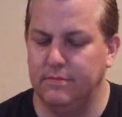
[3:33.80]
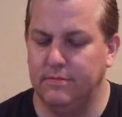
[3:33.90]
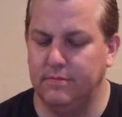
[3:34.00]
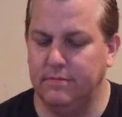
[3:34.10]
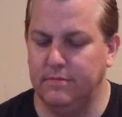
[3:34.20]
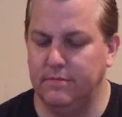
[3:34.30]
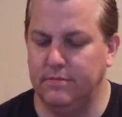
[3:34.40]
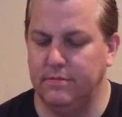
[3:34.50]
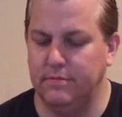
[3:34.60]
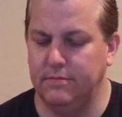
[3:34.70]

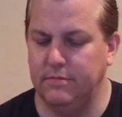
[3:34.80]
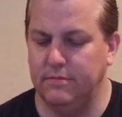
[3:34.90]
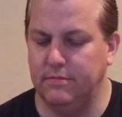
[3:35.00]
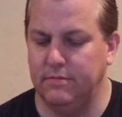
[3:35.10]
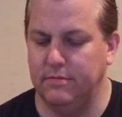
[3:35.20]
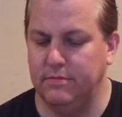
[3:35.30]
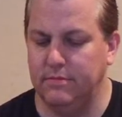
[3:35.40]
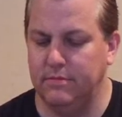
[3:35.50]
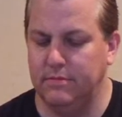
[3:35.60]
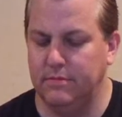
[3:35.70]

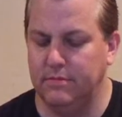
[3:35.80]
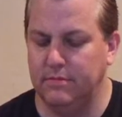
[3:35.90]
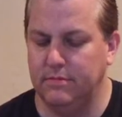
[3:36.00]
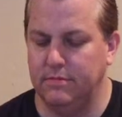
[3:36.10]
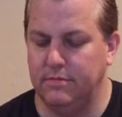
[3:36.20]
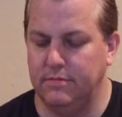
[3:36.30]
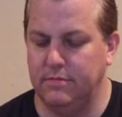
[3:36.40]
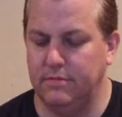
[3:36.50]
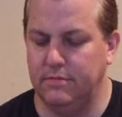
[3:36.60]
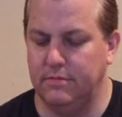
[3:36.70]
(silent)